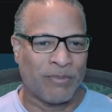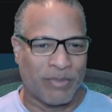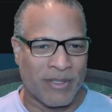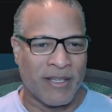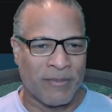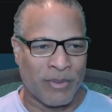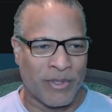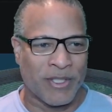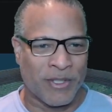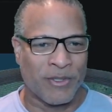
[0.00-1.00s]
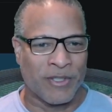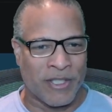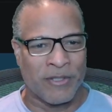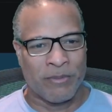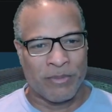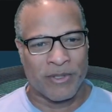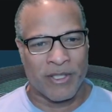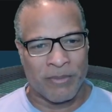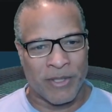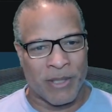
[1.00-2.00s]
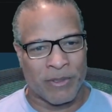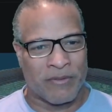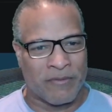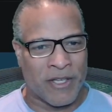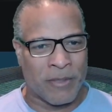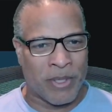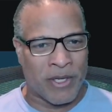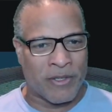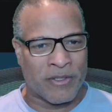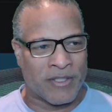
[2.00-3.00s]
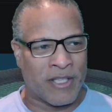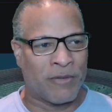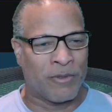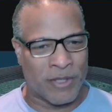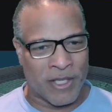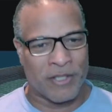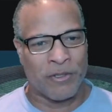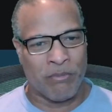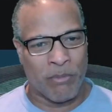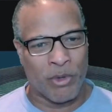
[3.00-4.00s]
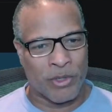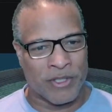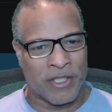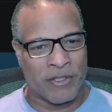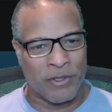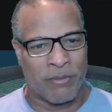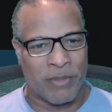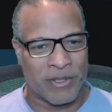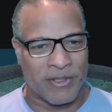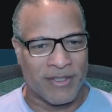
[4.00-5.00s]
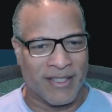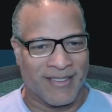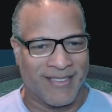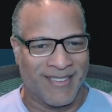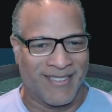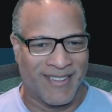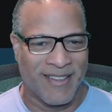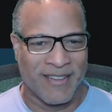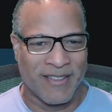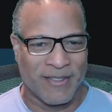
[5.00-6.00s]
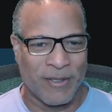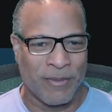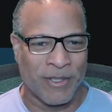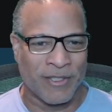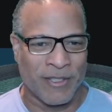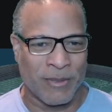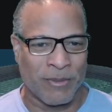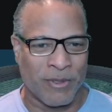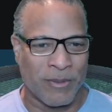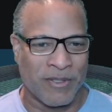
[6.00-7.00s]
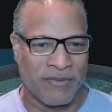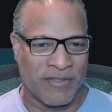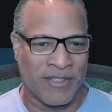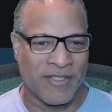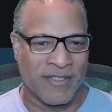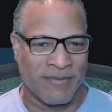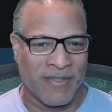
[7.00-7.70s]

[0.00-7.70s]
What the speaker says: I'm pretty sure that you're going to be able to find pairs that will get you more than your monthly subscription fees,